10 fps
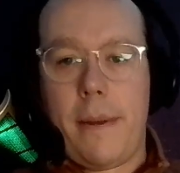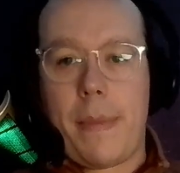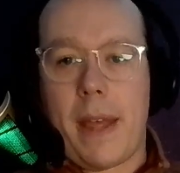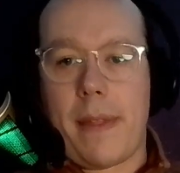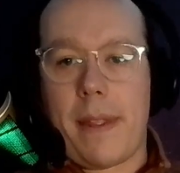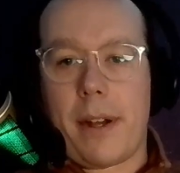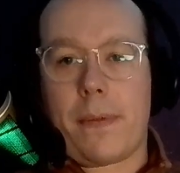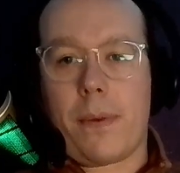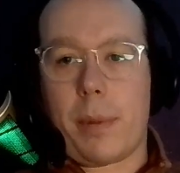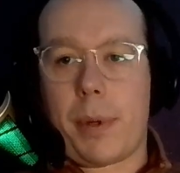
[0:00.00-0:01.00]
and then
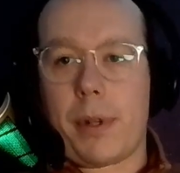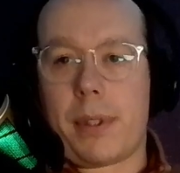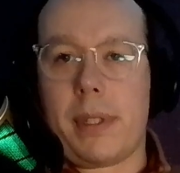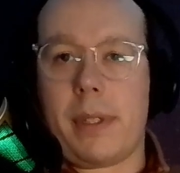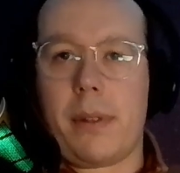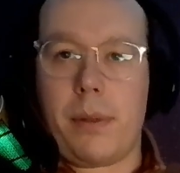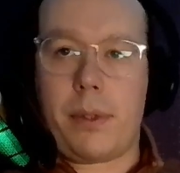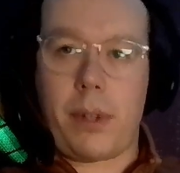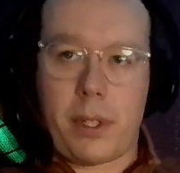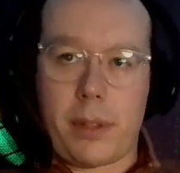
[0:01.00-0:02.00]
therefore the person who
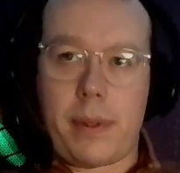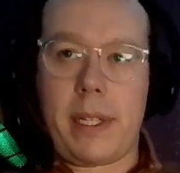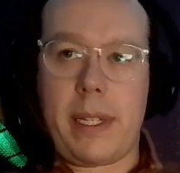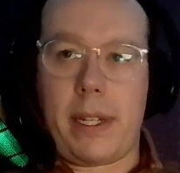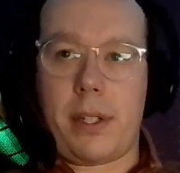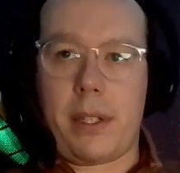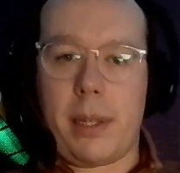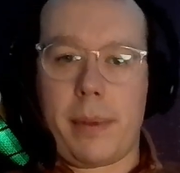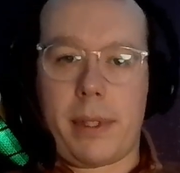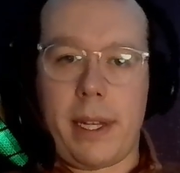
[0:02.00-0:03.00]
struggles with the addiction
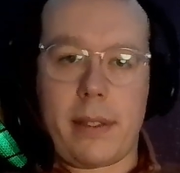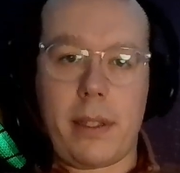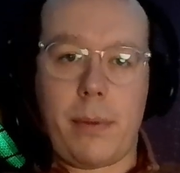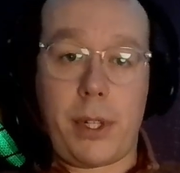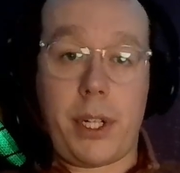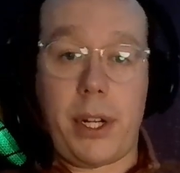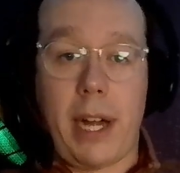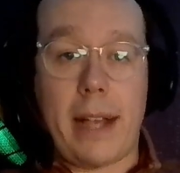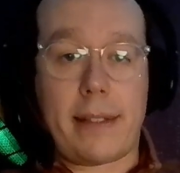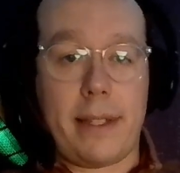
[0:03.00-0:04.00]
typically has a little more
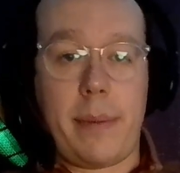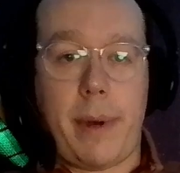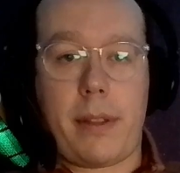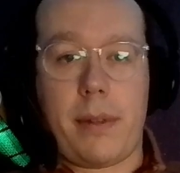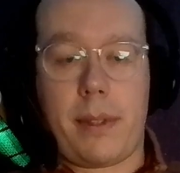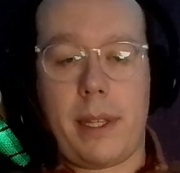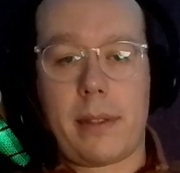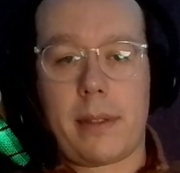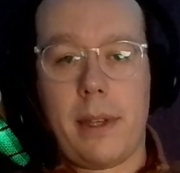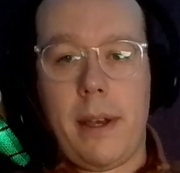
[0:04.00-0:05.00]
curiosity about those
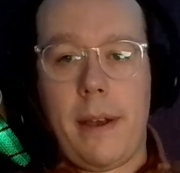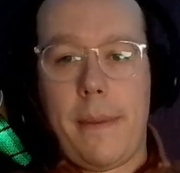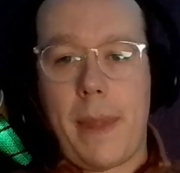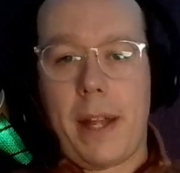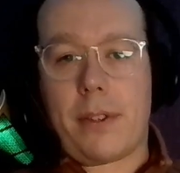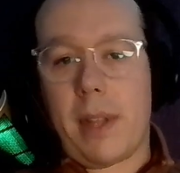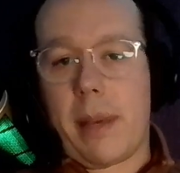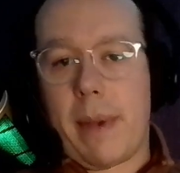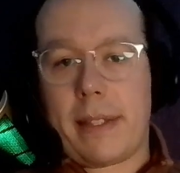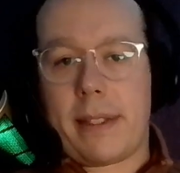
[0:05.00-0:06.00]
things, and so they
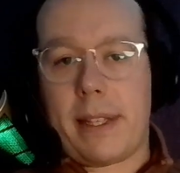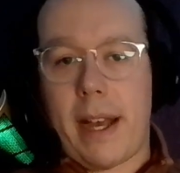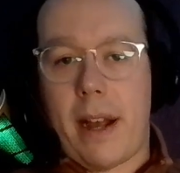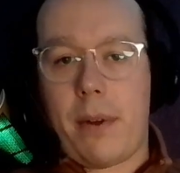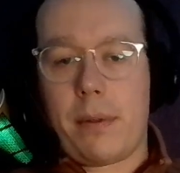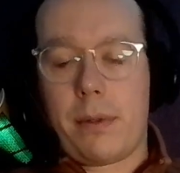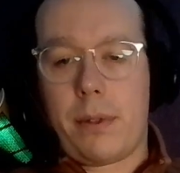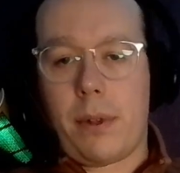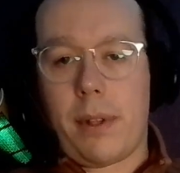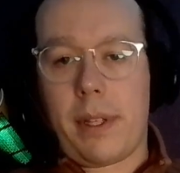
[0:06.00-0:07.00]
may seek out
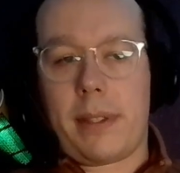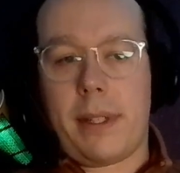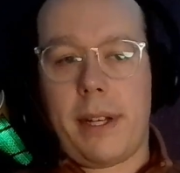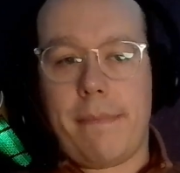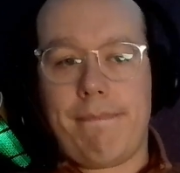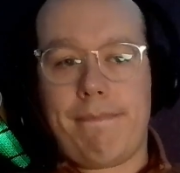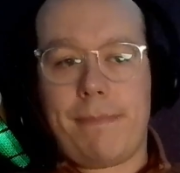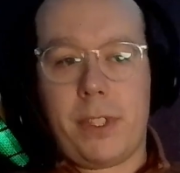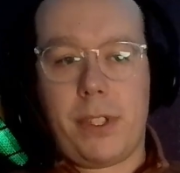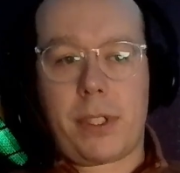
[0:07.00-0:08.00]
sort of this, to
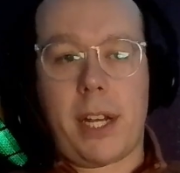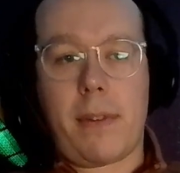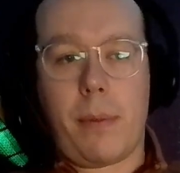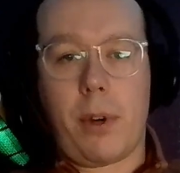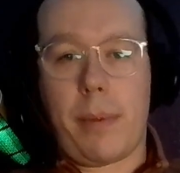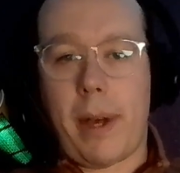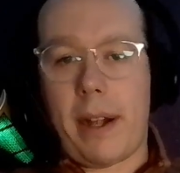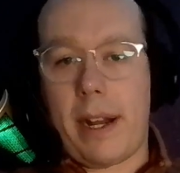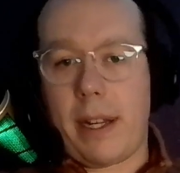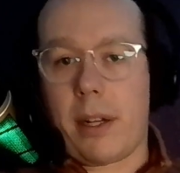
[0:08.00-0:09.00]
discover more about
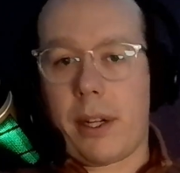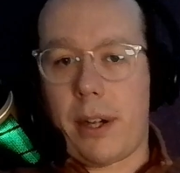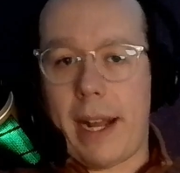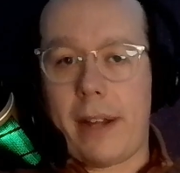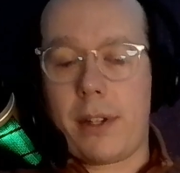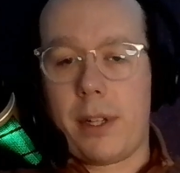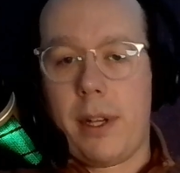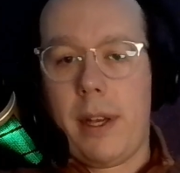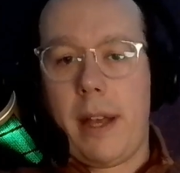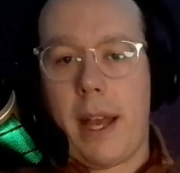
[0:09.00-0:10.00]
it at a younger age,
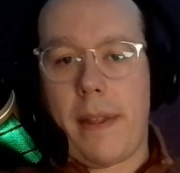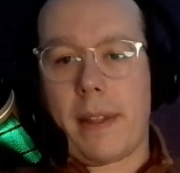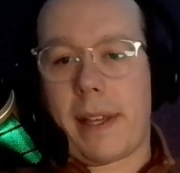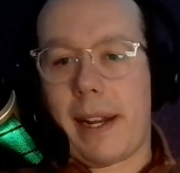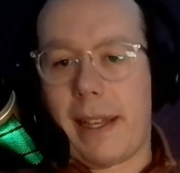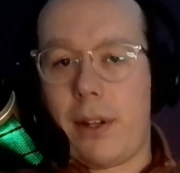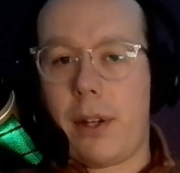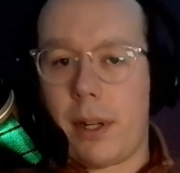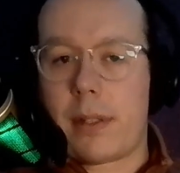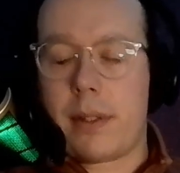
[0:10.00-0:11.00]
and then they kind of get
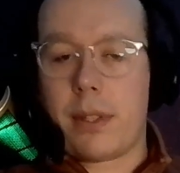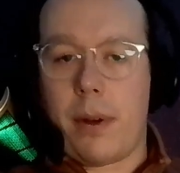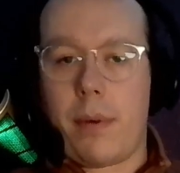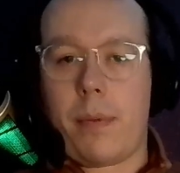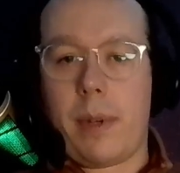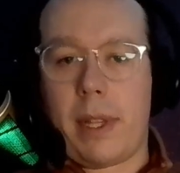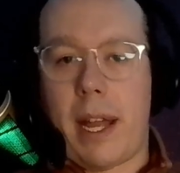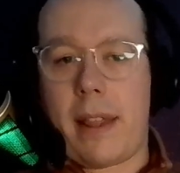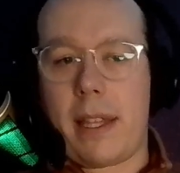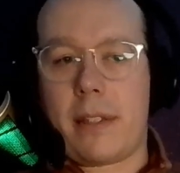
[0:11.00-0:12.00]
hooked. So a
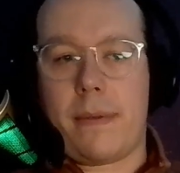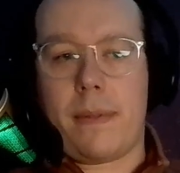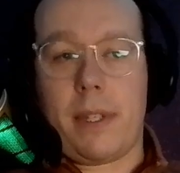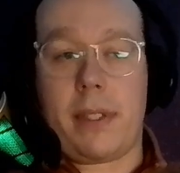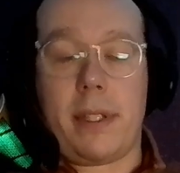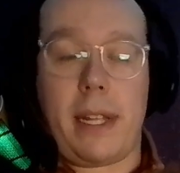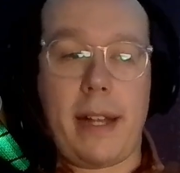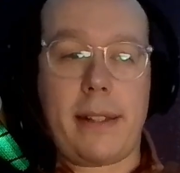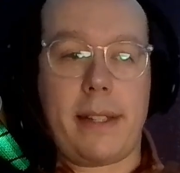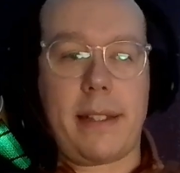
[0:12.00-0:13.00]
lot of these, at least in the
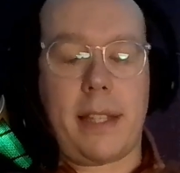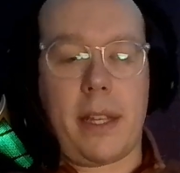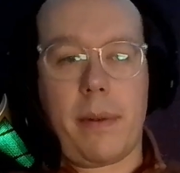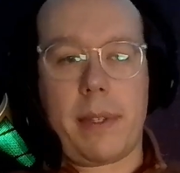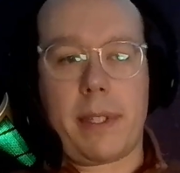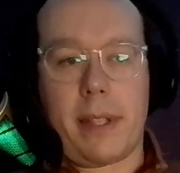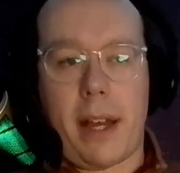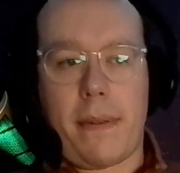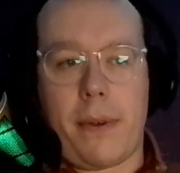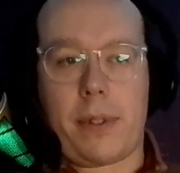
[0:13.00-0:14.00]
United States, anyway, we see a
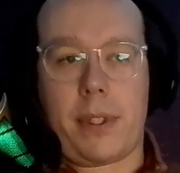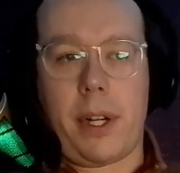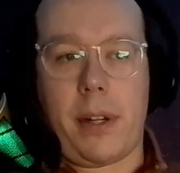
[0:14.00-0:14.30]
lot of folks